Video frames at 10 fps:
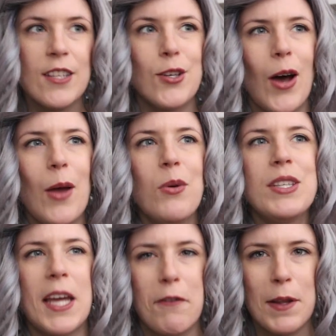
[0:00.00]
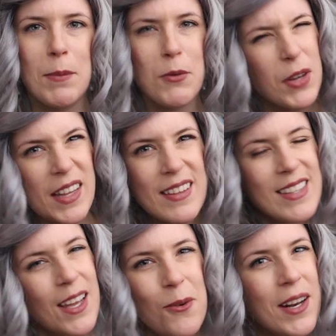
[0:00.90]
So I will definitely be reading the
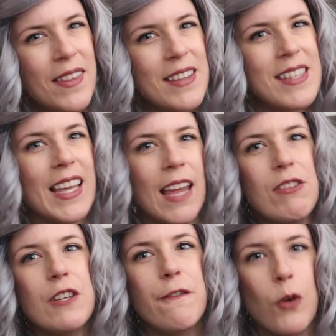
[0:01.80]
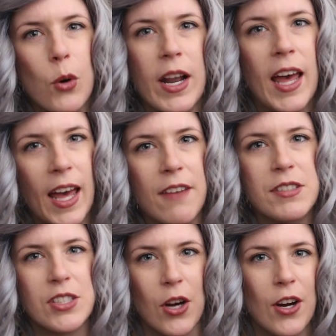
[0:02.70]
second one in this. I gave this four and a half
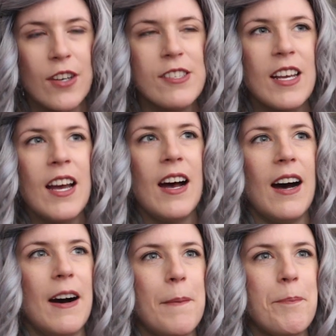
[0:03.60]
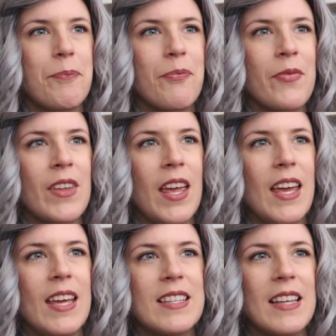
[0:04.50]
stars. Um,
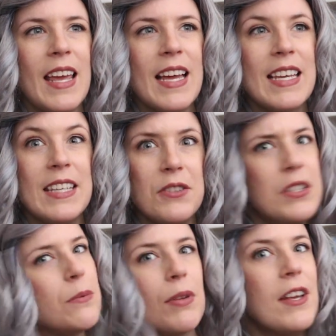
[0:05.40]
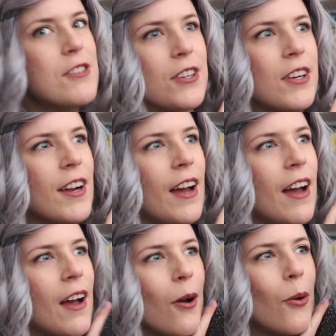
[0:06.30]
it's like a guilty pleasure
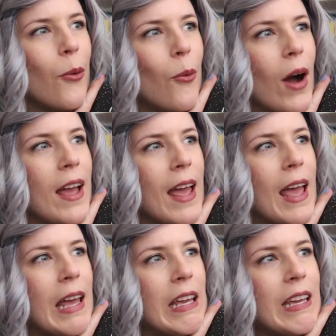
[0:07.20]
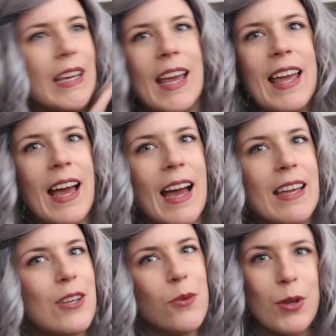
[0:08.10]
uh, YA AI
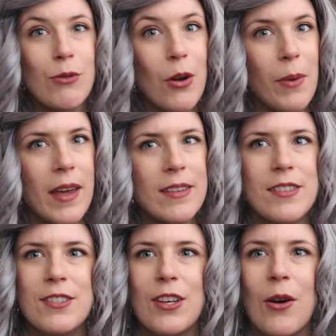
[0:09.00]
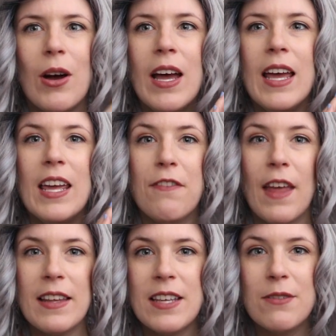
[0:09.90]
human romance. So if
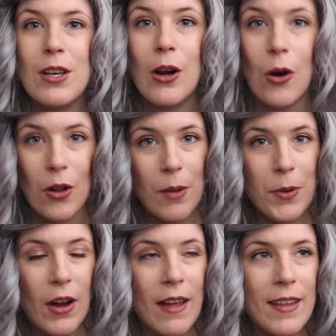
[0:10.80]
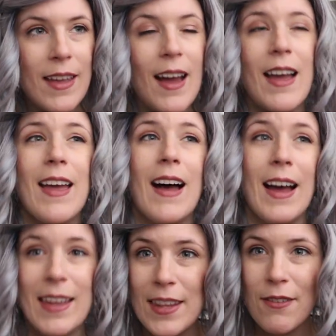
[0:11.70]
that sounds at all up your alley, I
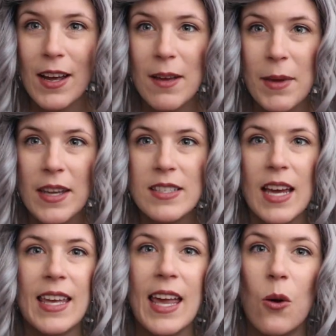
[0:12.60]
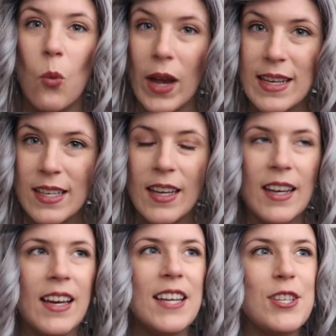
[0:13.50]
highly recommend. I can't wait
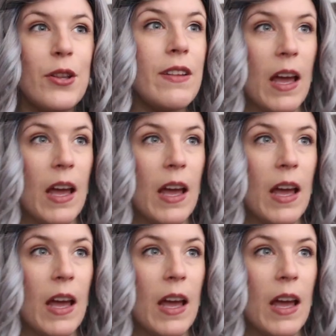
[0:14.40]
until the